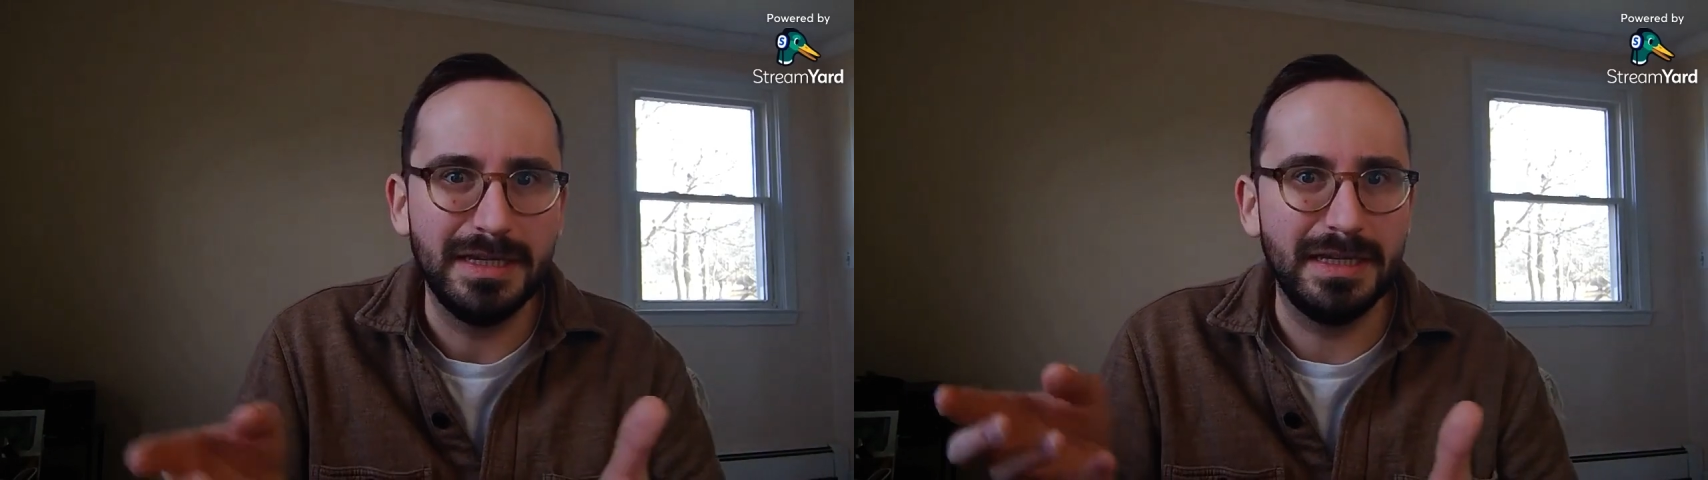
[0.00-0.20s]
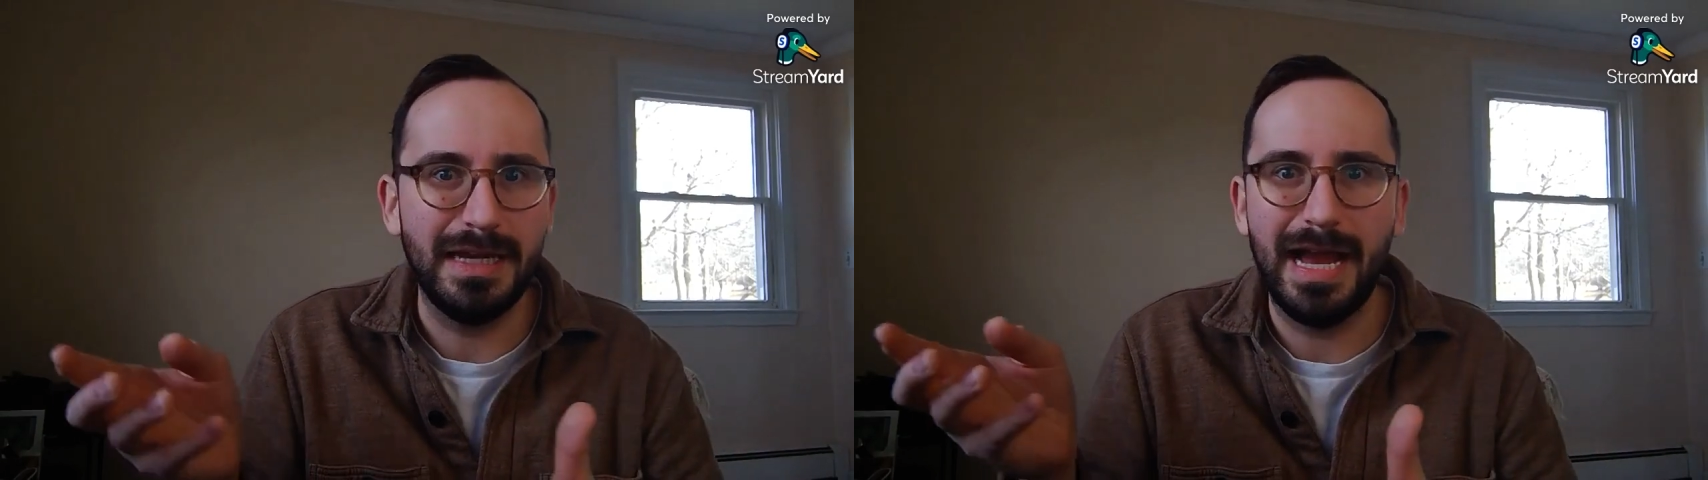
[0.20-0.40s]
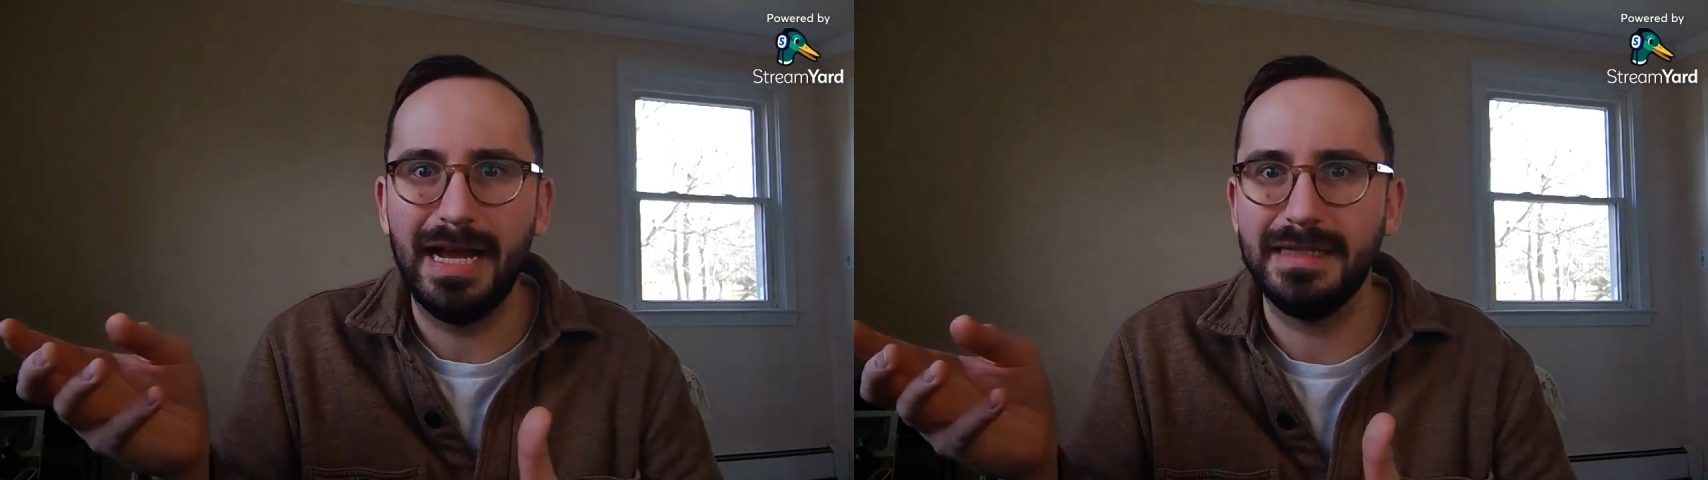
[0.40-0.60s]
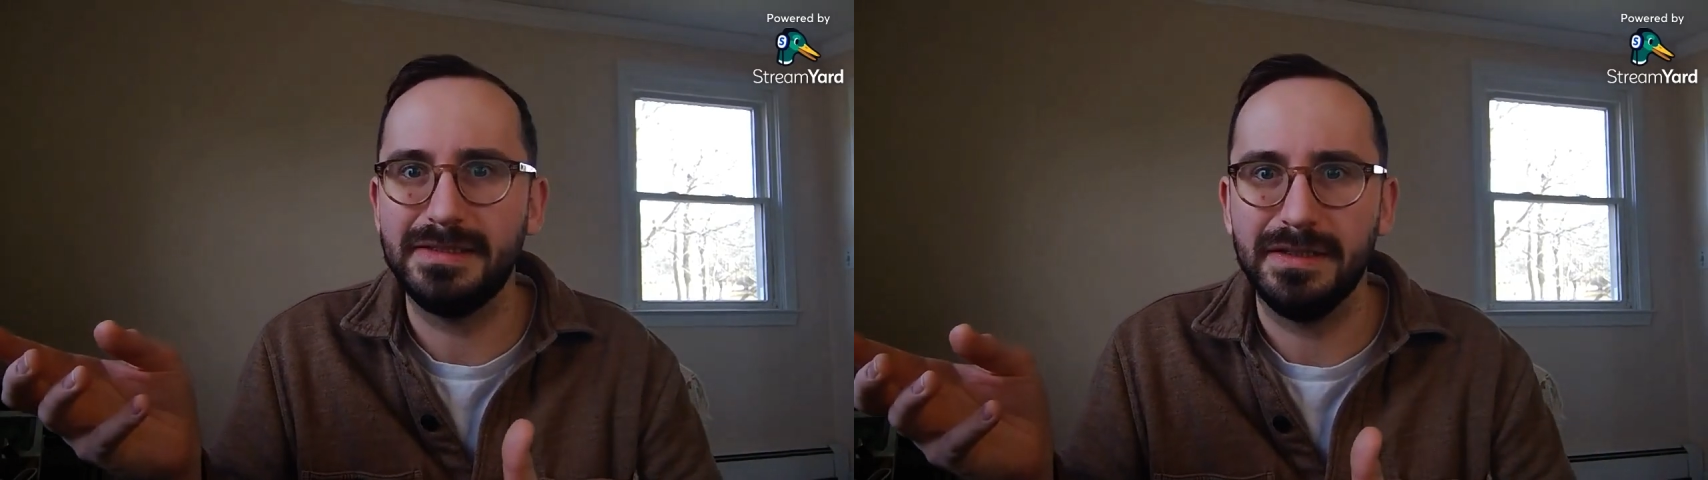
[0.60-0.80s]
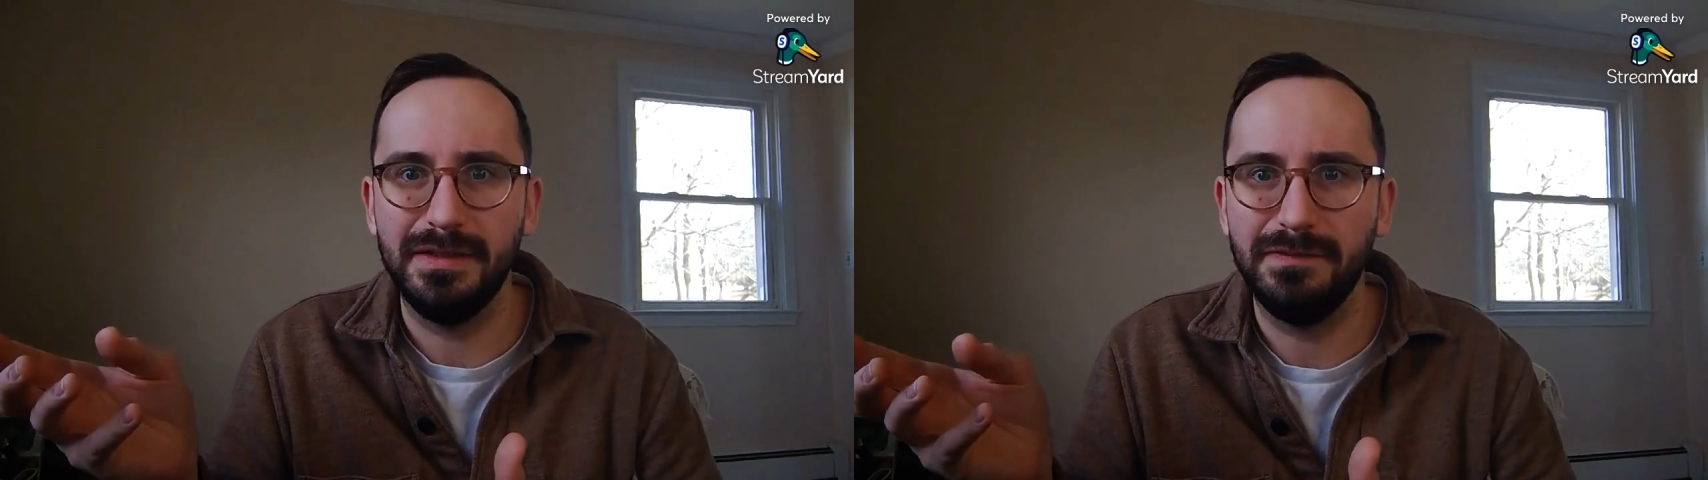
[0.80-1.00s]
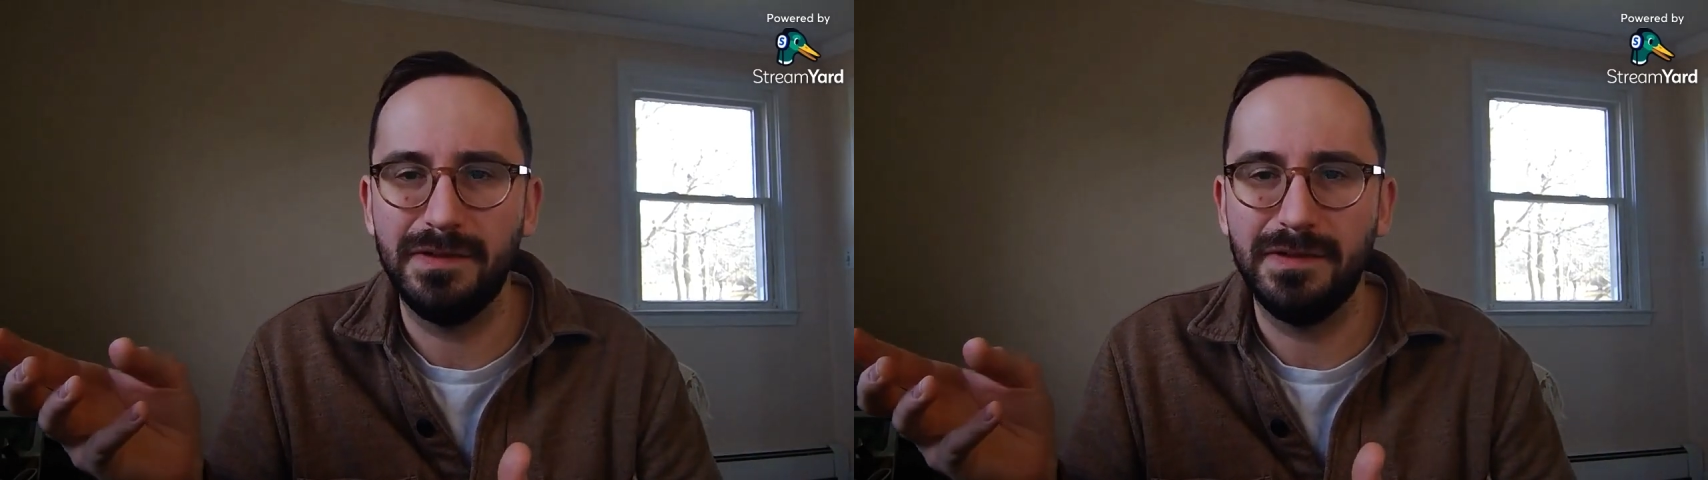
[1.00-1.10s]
It adds a